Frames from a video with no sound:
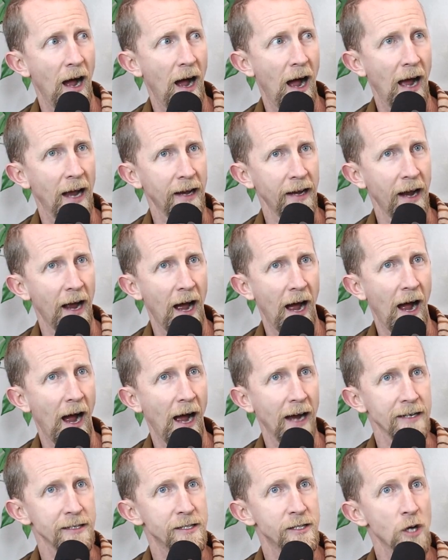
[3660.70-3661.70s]
And
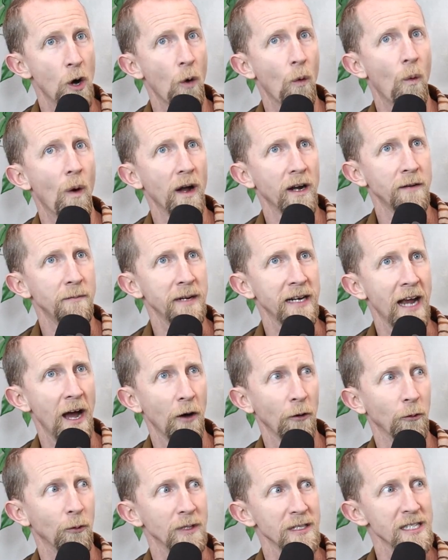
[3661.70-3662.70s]
I don't want to be
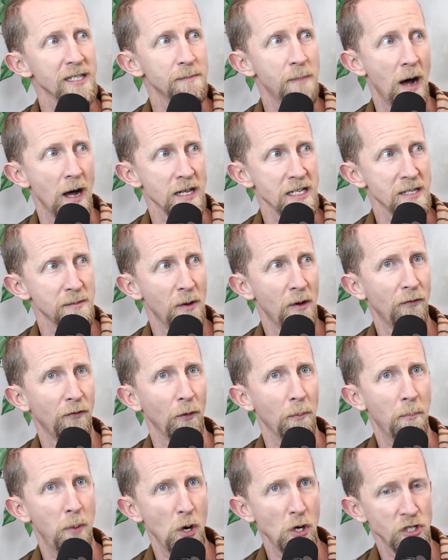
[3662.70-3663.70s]
held responsible for
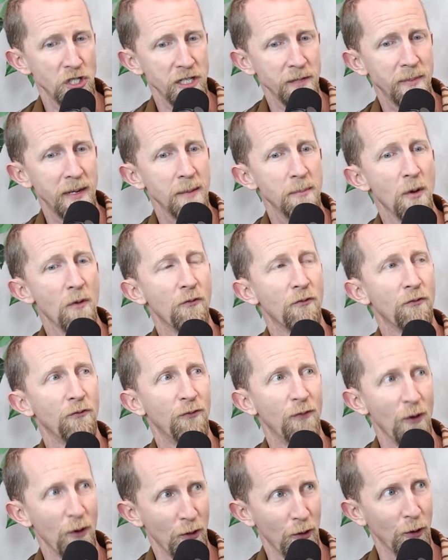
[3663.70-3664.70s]
pushing people
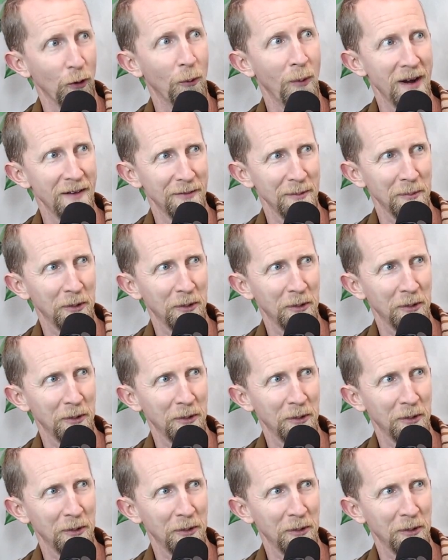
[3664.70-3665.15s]
further away from